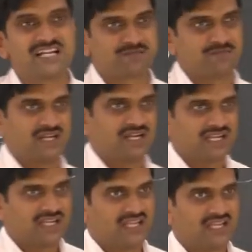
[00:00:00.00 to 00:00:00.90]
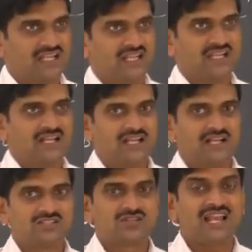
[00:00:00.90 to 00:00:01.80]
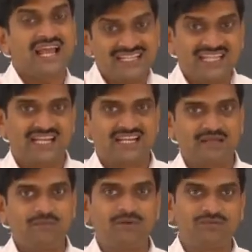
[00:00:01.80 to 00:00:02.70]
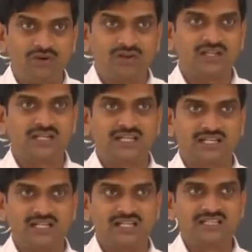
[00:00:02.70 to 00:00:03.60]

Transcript: husbandry. So like that, before it,